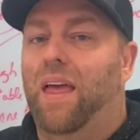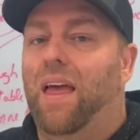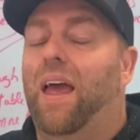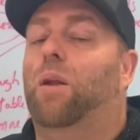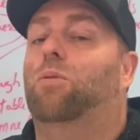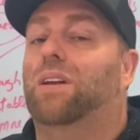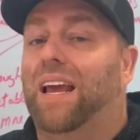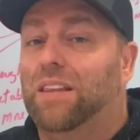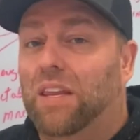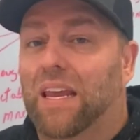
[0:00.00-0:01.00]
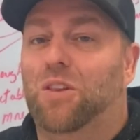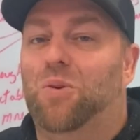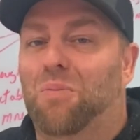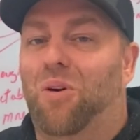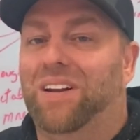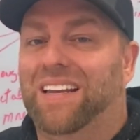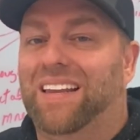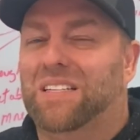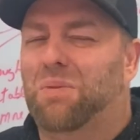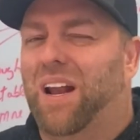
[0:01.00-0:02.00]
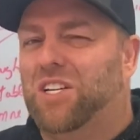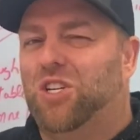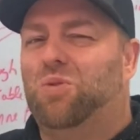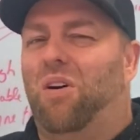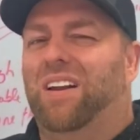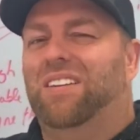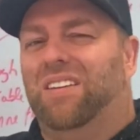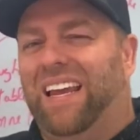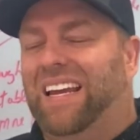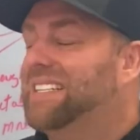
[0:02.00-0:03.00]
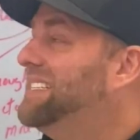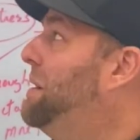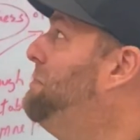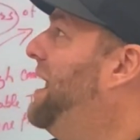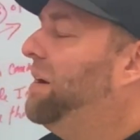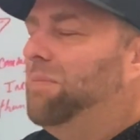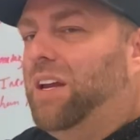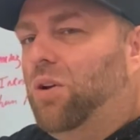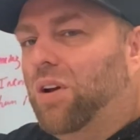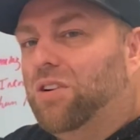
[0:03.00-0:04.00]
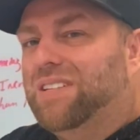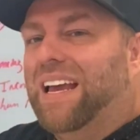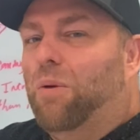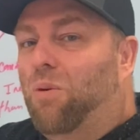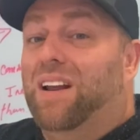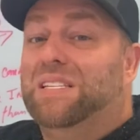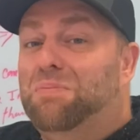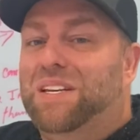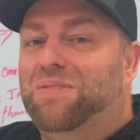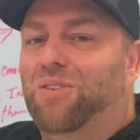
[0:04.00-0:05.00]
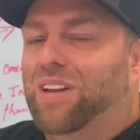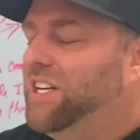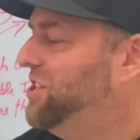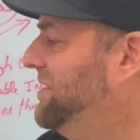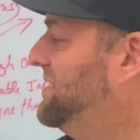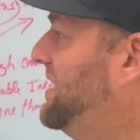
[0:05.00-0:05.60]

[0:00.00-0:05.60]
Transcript: And we'll get into more details. But I just wanted to take a step back, make you understand what is peaceful agents,